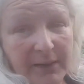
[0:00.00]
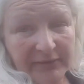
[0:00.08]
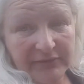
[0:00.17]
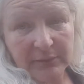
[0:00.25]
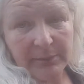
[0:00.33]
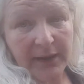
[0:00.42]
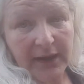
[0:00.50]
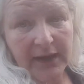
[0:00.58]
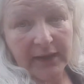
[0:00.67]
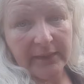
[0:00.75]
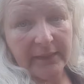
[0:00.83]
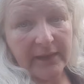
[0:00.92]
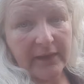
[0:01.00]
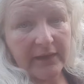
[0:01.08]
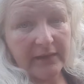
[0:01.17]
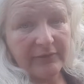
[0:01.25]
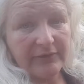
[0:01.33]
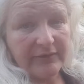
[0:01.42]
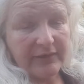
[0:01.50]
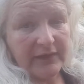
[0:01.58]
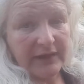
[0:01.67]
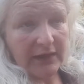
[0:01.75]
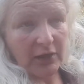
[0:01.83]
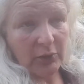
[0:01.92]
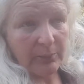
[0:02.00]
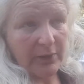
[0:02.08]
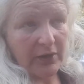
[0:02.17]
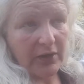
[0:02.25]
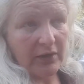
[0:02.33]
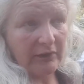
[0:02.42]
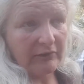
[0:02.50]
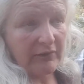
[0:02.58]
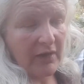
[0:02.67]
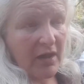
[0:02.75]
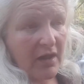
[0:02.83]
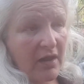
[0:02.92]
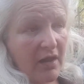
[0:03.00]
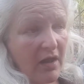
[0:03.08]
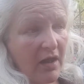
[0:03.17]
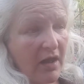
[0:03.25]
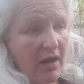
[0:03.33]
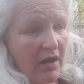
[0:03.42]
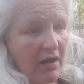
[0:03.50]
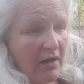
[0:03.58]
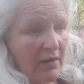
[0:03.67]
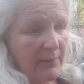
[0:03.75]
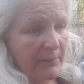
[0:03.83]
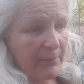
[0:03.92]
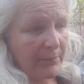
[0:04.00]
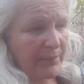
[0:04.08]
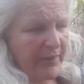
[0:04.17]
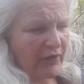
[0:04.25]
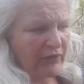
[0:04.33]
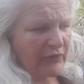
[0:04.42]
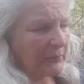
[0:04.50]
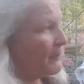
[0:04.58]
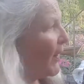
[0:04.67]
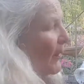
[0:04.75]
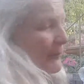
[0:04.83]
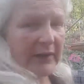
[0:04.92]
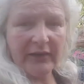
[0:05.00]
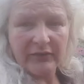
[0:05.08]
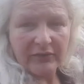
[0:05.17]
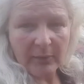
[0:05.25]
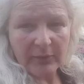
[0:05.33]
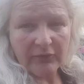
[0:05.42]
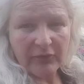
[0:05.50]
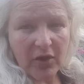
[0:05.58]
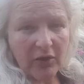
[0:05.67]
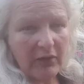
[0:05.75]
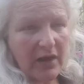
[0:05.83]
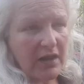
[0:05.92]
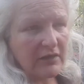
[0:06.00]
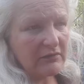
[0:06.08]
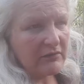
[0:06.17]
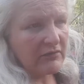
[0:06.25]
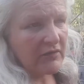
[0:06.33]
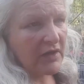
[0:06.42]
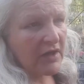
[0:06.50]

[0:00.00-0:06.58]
patty pan, there is yellow bird, there are some pumpkins up the far end,